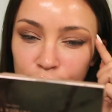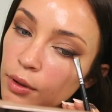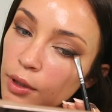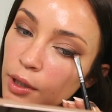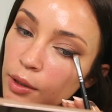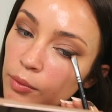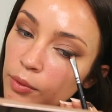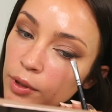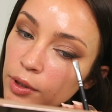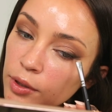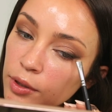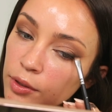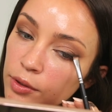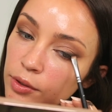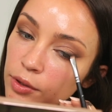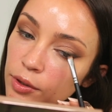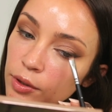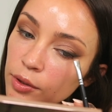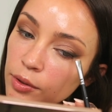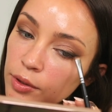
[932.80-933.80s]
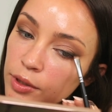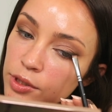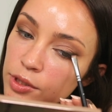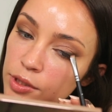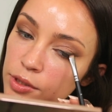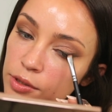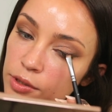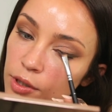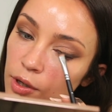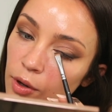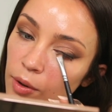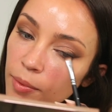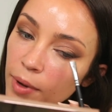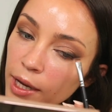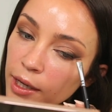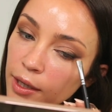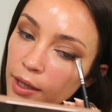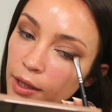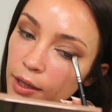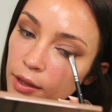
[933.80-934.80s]
then what you can do is just go
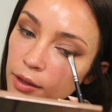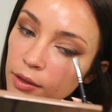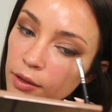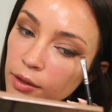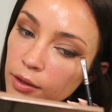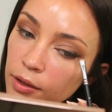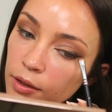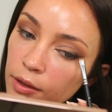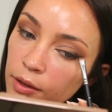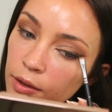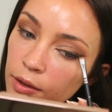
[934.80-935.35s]
back in